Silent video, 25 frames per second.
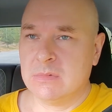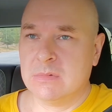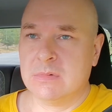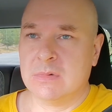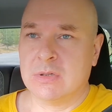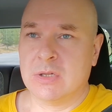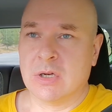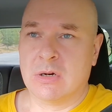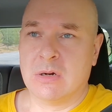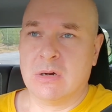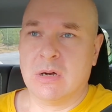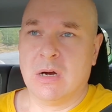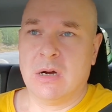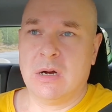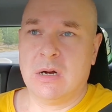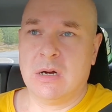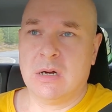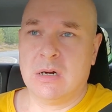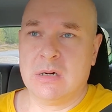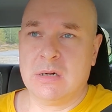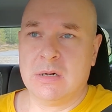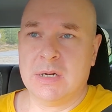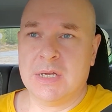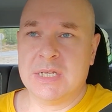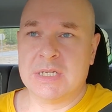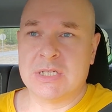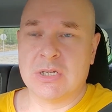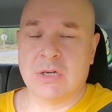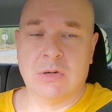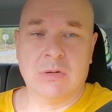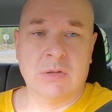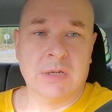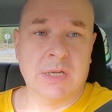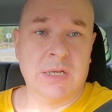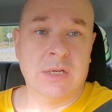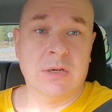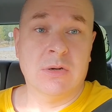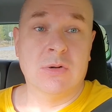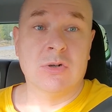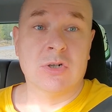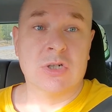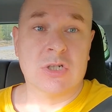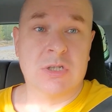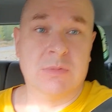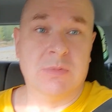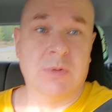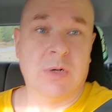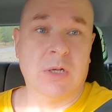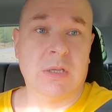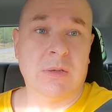the car is only
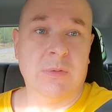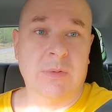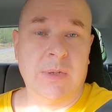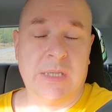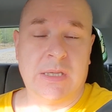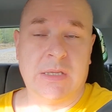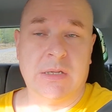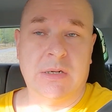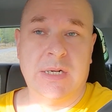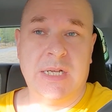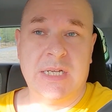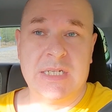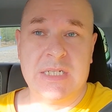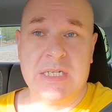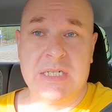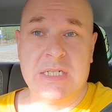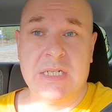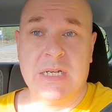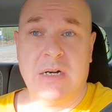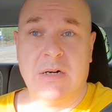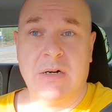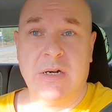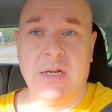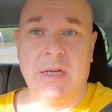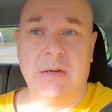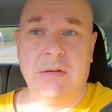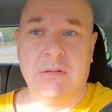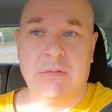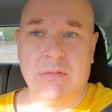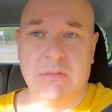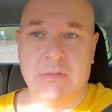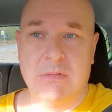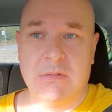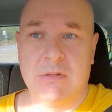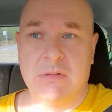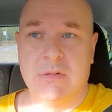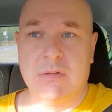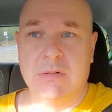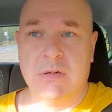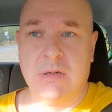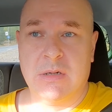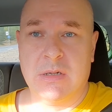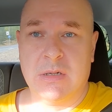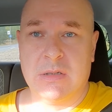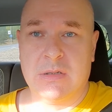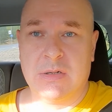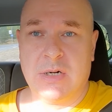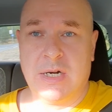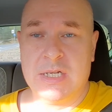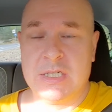used with the necessary
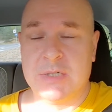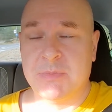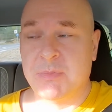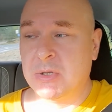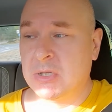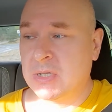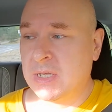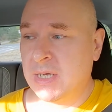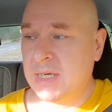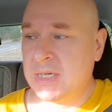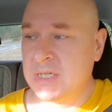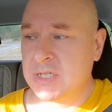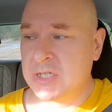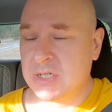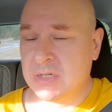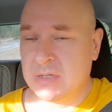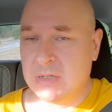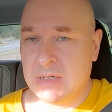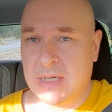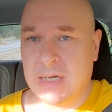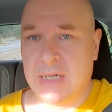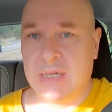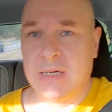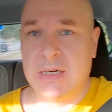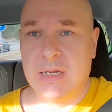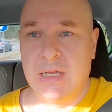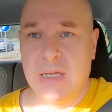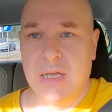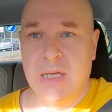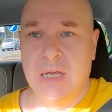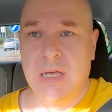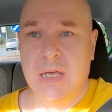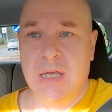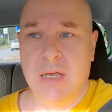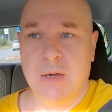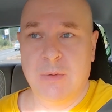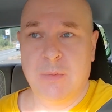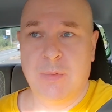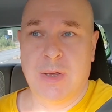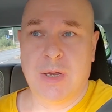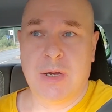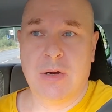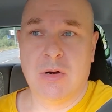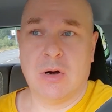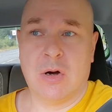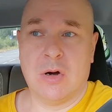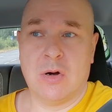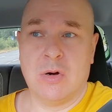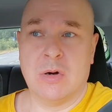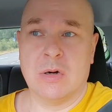transportation, and if we
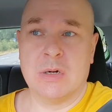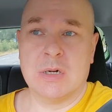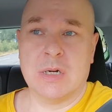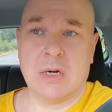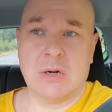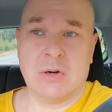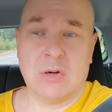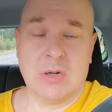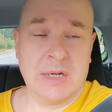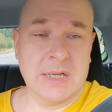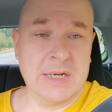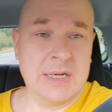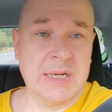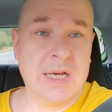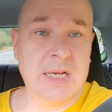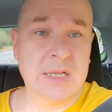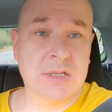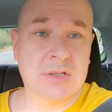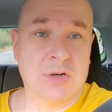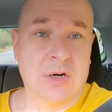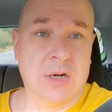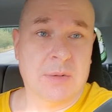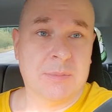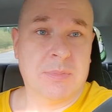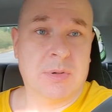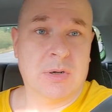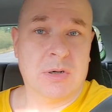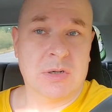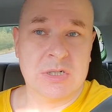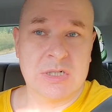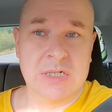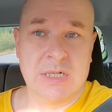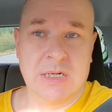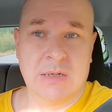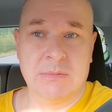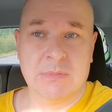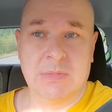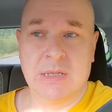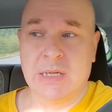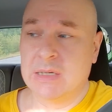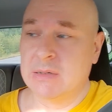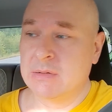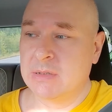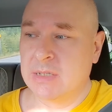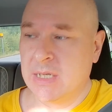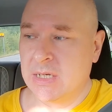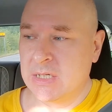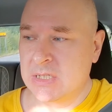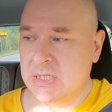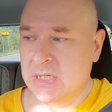go on a holiday trip or something,
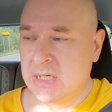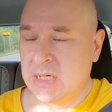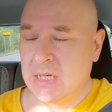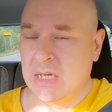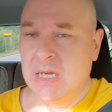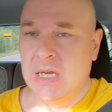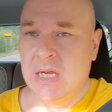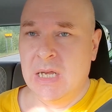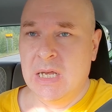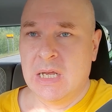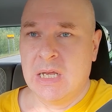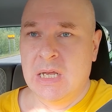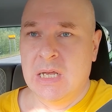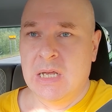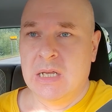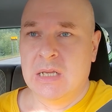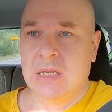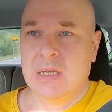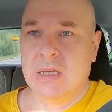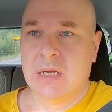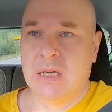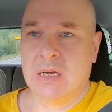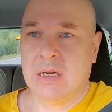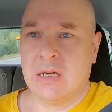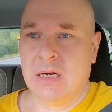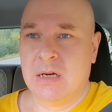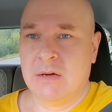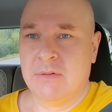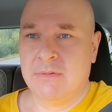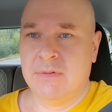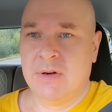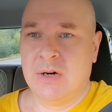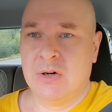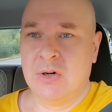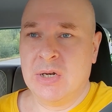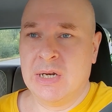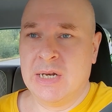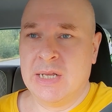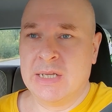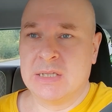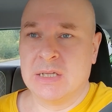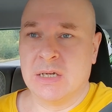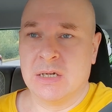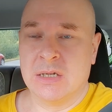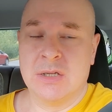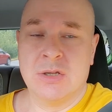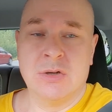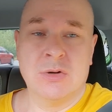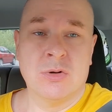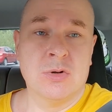there's very
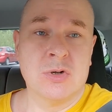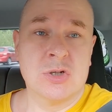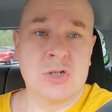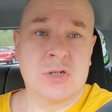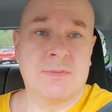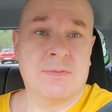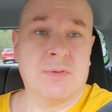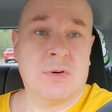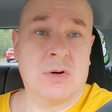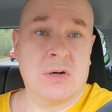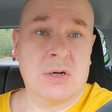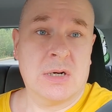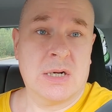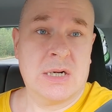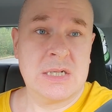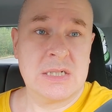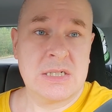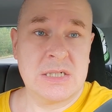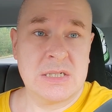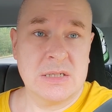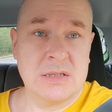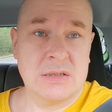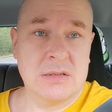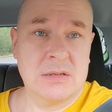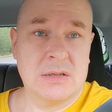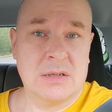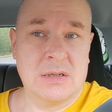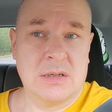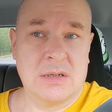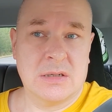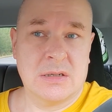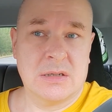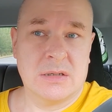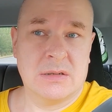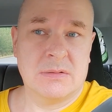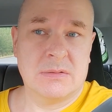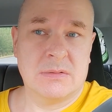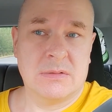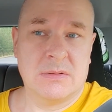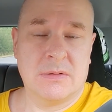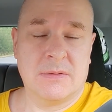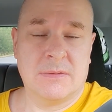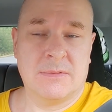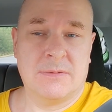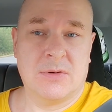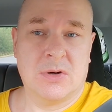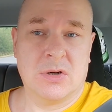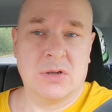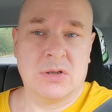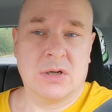little use for us
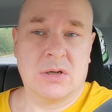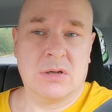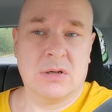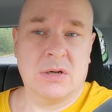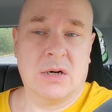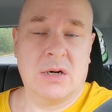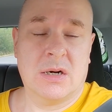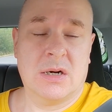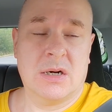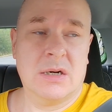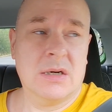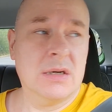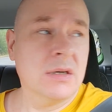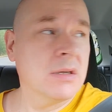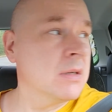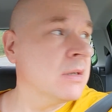for the car.